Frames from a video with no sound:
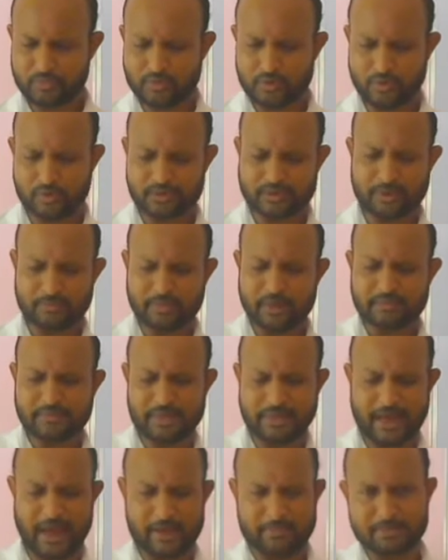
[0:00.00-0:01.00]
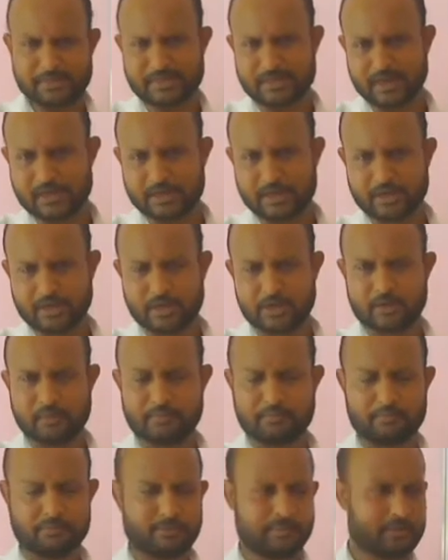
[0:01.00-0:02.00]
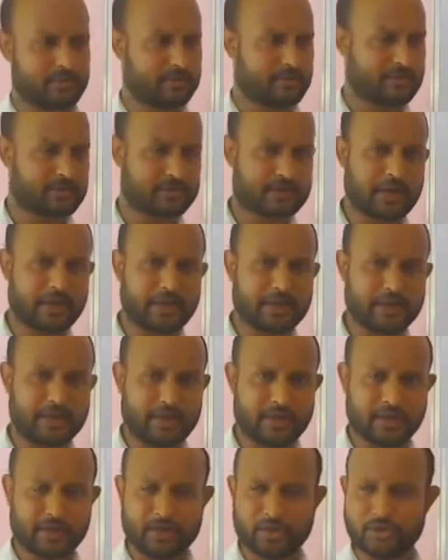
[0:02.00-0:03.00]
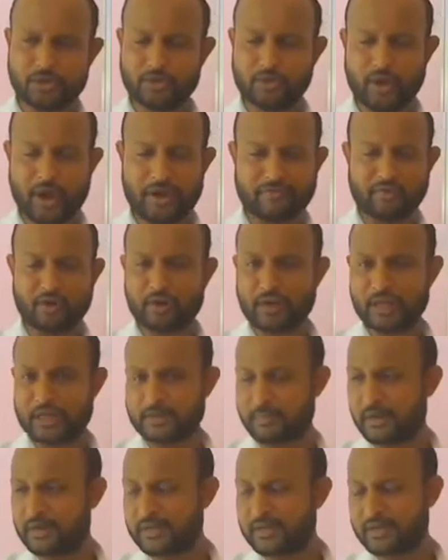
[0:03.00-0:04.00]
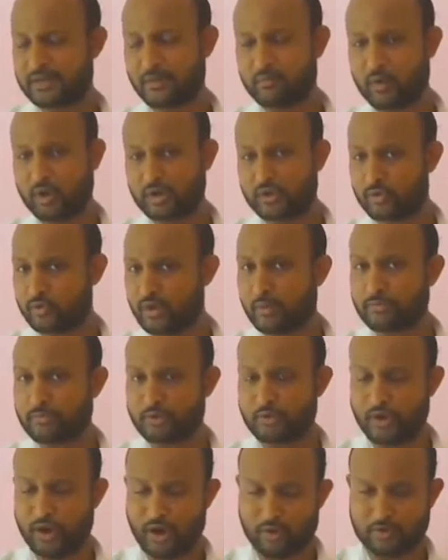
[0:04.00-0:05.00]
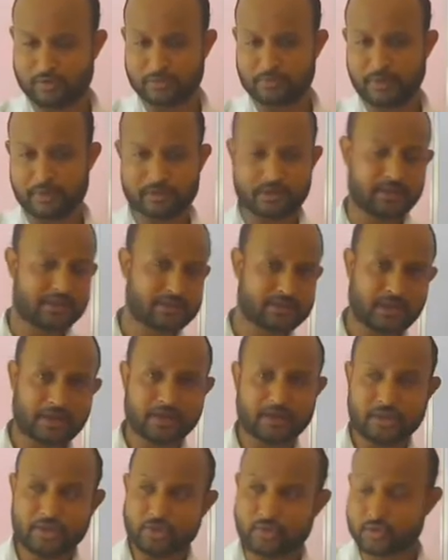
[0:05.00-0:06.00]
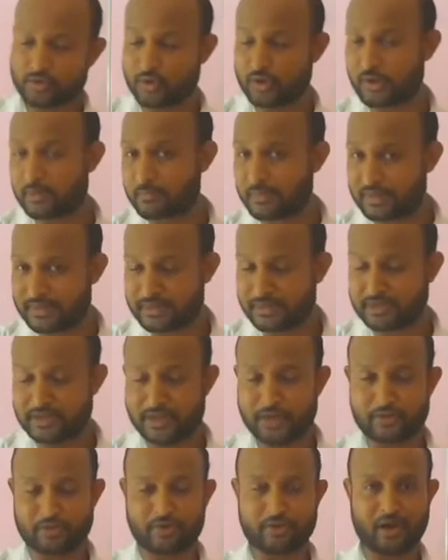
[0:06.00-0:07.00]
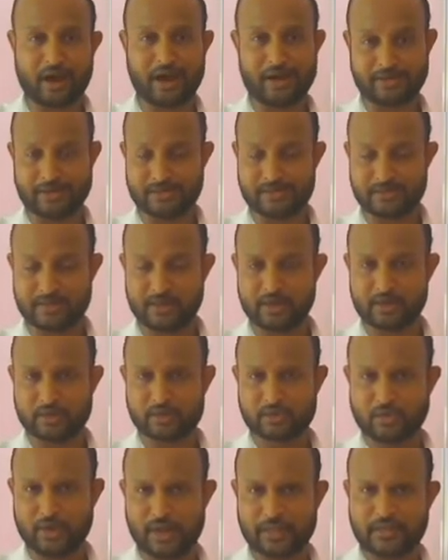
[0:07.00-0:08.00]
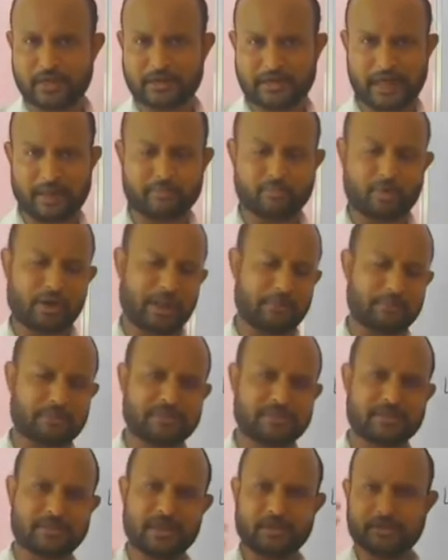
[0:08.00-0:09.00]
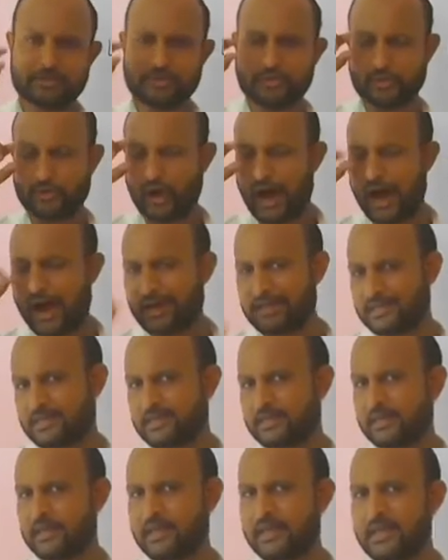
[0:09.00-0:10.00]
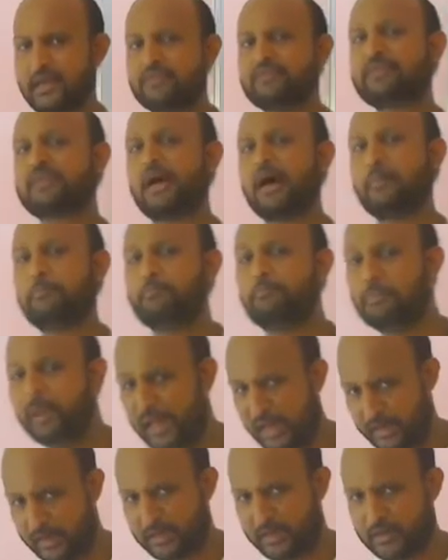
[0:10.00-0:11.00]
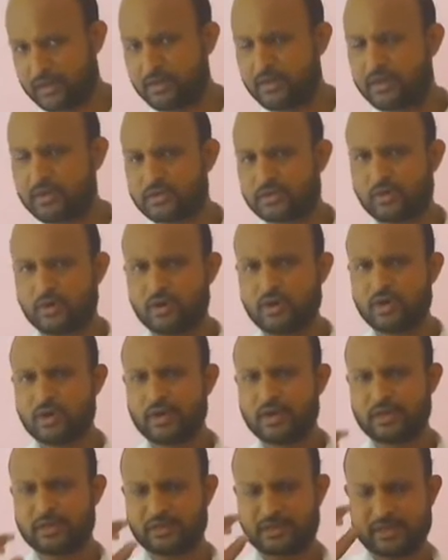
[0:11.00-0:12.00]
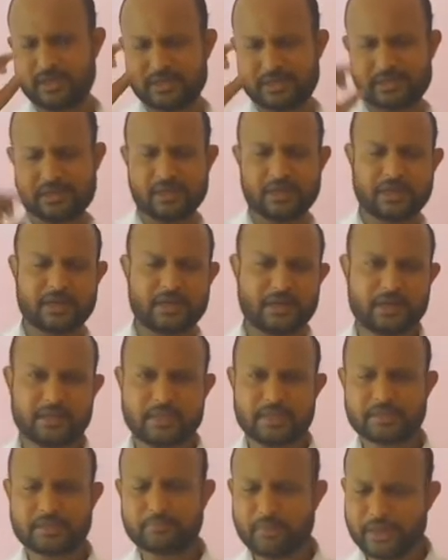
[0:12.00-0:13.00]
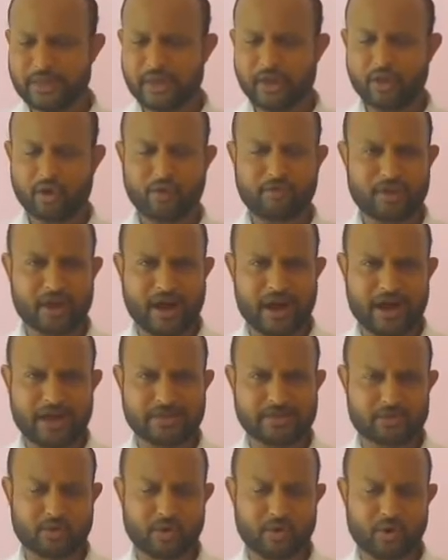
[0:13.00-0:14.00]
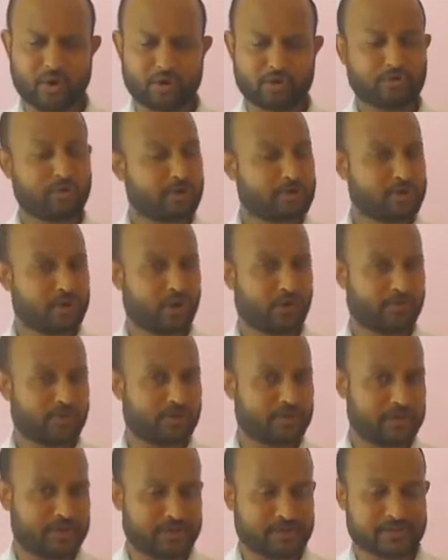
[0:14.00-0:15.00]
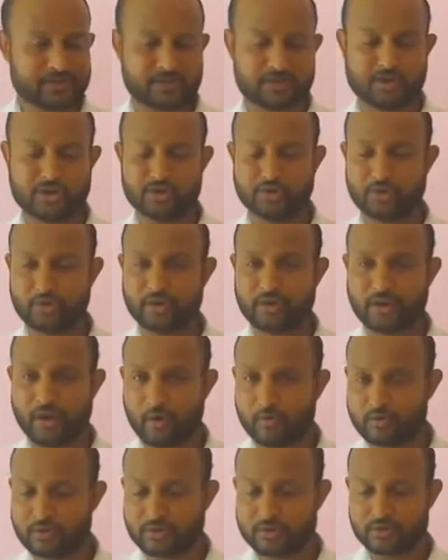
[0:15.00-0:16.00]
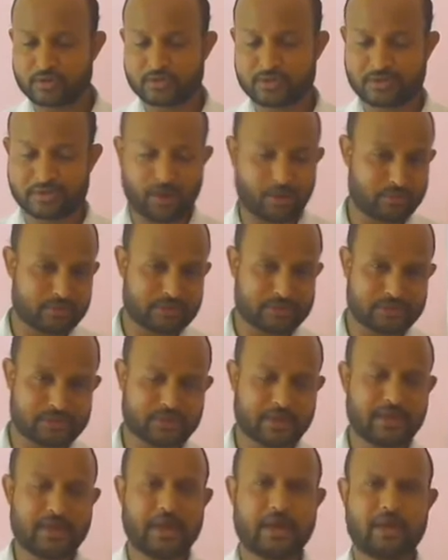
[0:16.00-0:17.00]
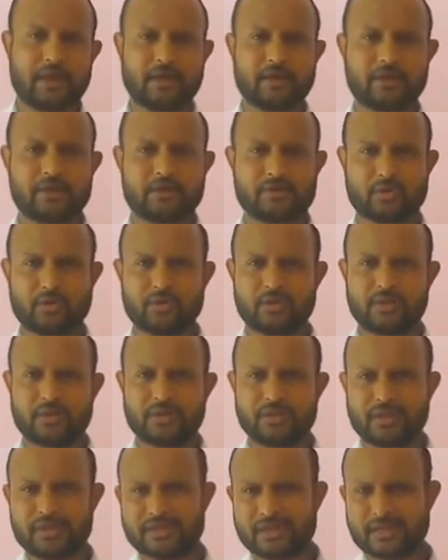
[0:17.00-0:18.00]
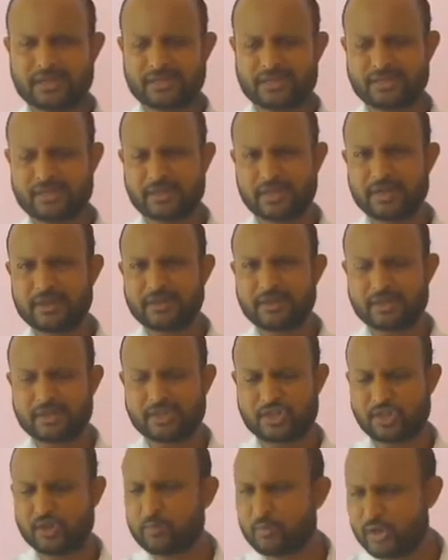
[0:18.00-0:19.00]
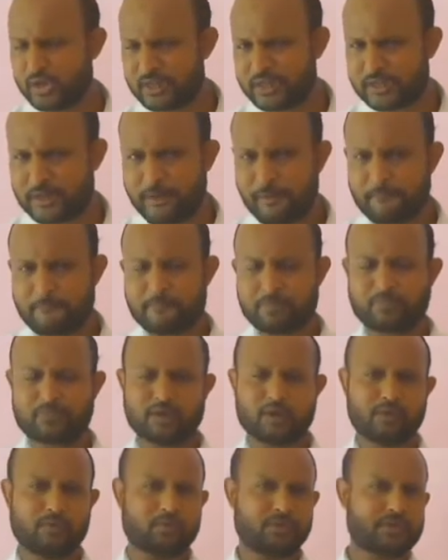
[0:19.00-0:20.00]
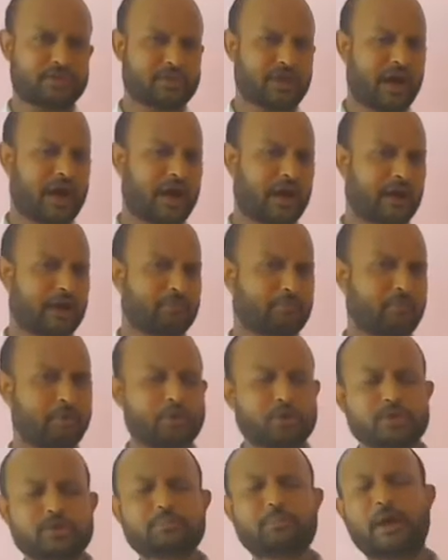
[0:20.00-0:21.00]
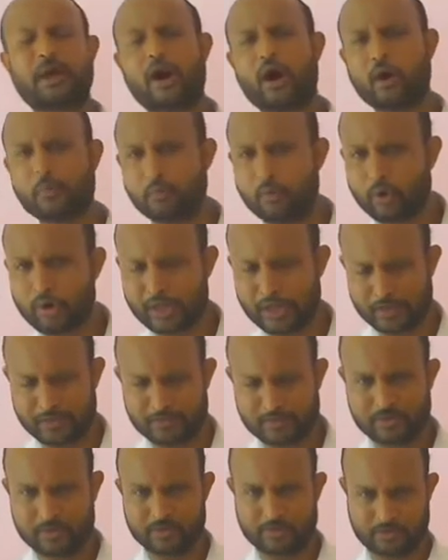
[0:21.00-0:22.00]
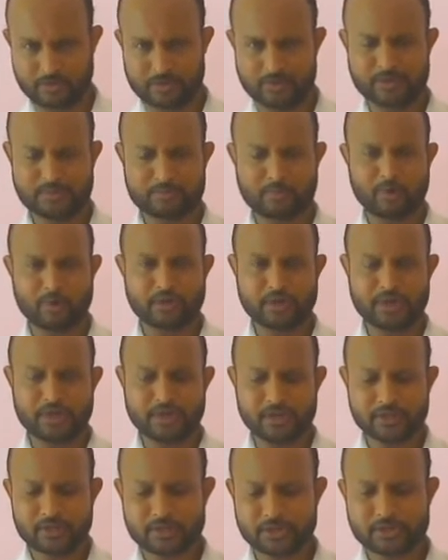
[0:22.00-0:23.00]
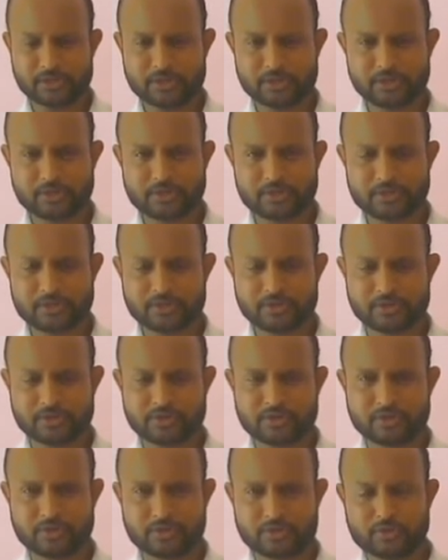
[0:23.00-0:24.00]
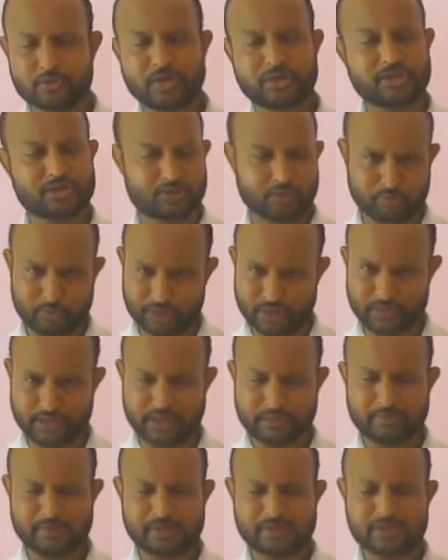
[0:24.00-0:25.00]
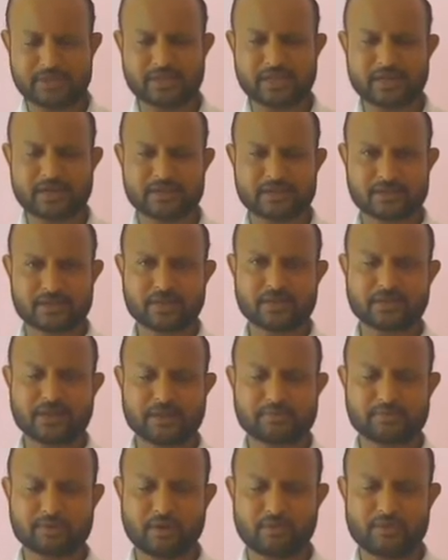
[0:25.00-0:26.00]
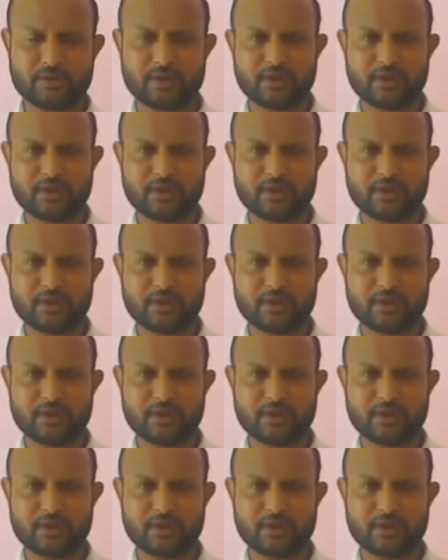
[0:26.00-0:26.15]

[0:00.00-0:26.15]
or sometimes it happens that suddenly you have not expected someone to come to your house, but suddenly you saw the person near your eyes. So at that time, what happens is that your eyes gives a blink. So this blinking of your eyes or closing of your ears during loud sounds, so these are certain stimuli which are produced by our body responding to the stimuli. That means these are certain types of